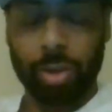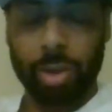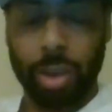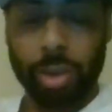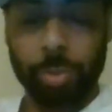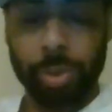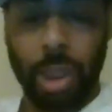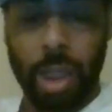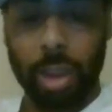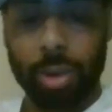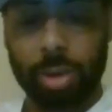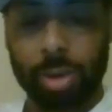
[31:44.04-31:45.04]
take some
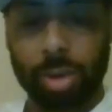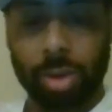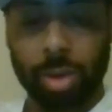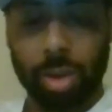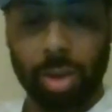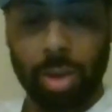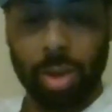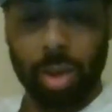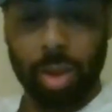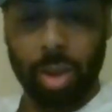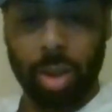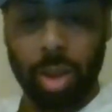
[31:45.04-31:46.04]
shots,
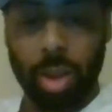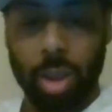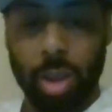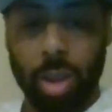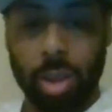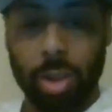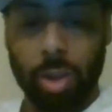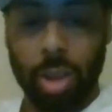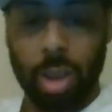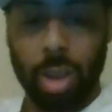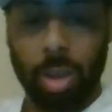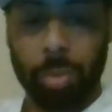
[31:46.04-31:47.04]
and
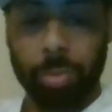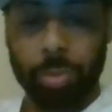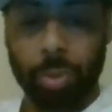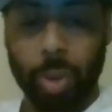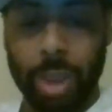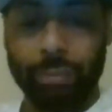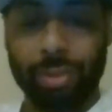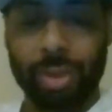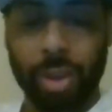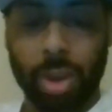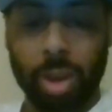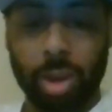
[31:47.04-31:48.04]
you have
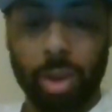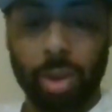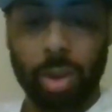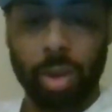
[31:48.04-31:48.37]
Ziggy